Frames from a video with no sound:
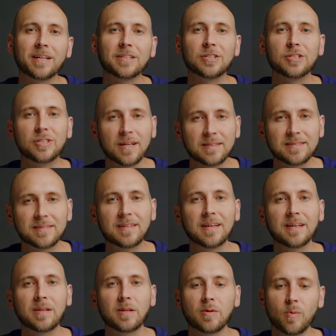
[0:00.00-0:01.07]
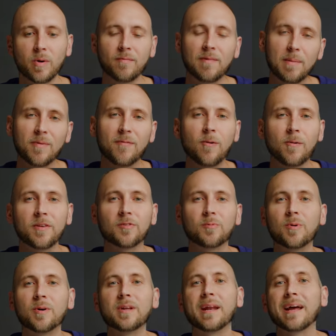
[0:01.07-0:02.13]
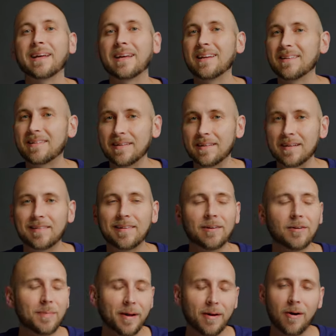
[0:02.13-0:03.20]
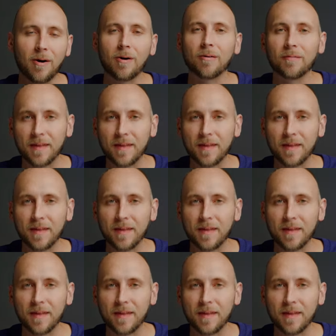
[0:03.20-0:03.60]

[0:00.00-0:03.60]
just did, the one right before this one, and I get into detail about all of